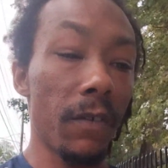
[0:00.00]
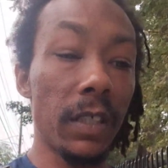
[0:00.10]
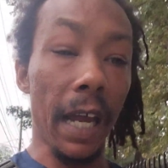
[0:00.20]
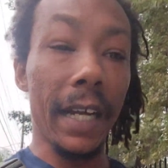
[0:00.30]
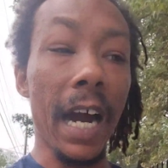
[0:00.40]

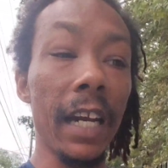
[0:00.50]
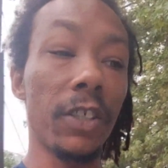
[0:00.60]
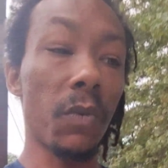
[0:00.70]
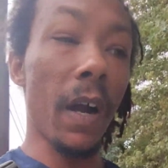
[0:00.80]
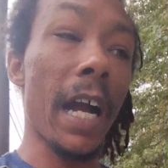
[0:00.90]

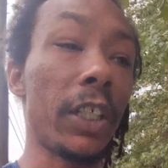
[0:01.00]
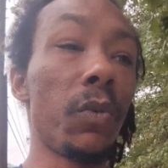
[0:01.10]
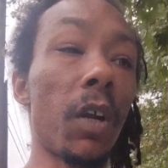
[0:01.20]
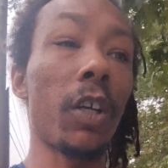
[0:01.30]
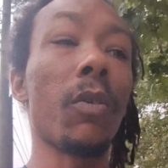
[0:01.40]
psychology-wise, you
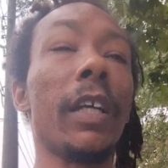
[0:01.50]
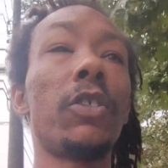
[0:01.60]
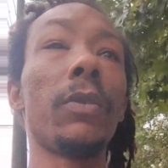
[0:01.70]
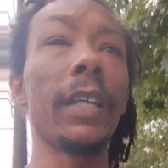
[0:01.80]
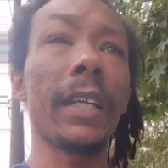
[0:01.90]
want to know
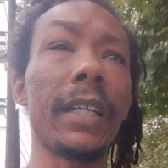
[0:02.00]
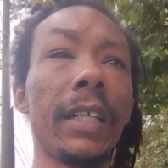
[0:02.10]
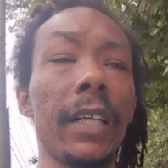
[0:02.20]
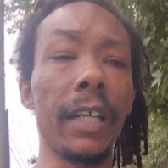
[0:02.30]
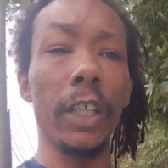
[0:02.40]
that you did
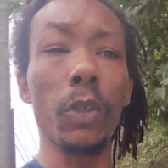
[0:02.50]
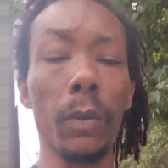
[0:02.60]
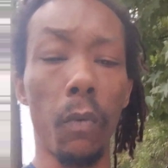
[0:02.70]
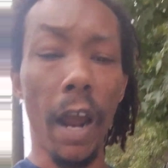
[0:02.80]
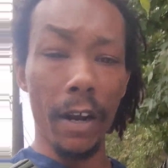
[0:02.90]
good and you
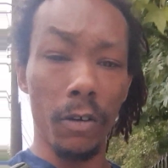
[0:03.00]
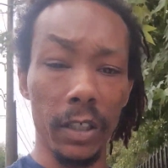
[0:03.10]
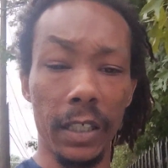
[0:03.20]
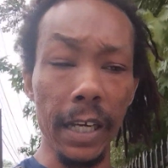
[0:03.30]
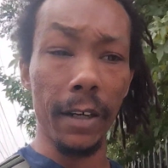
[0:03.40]
were right on
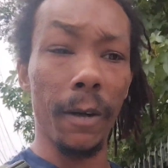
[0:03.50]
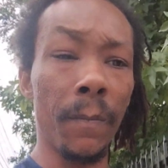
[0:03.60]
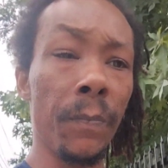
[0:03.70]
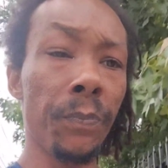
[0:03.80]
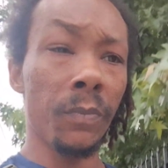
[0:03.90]
the setup.
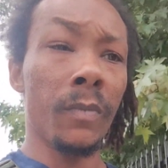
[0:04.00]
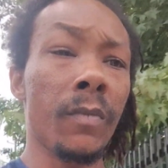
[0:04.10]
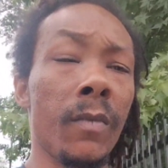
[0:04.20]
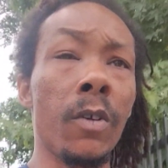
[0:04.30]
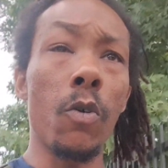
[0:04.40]

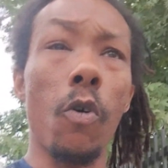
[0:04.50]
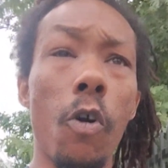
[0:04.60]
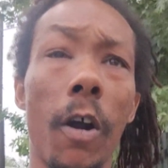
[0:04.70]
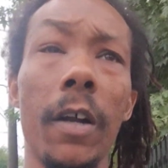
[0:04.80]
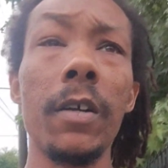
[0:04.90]

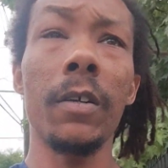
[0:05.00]
Or